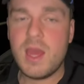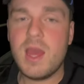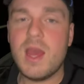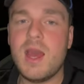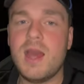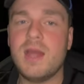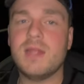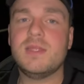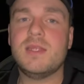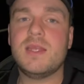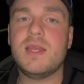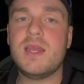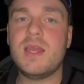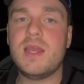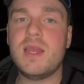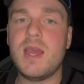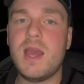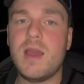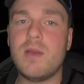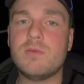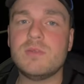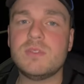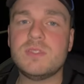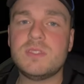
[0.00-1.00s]
And uh,
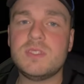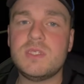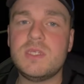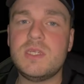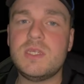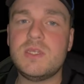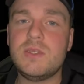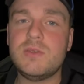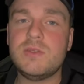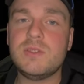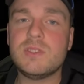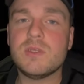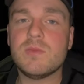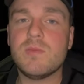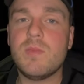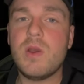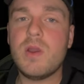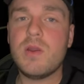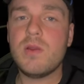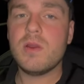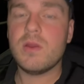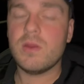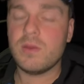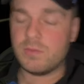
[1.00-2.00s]
I will see you
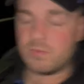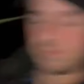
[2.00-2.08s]
tomorrow.